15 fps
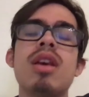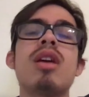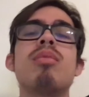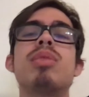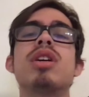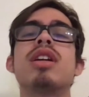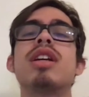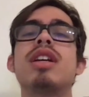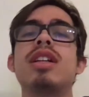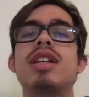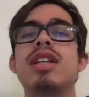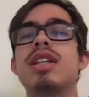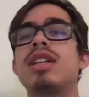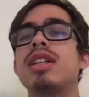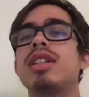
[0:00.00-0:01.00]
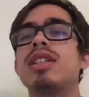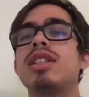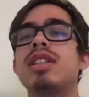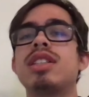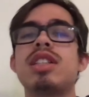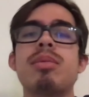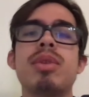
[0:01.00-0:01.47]
but it can
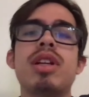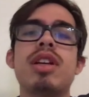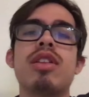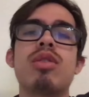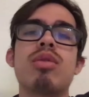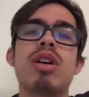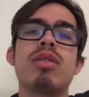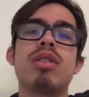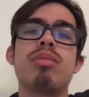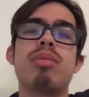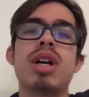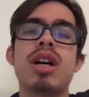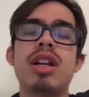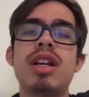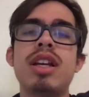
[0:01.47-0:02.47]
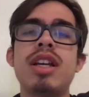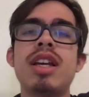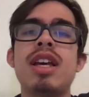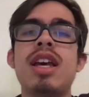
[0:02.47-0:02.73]
disseminate throughout the body,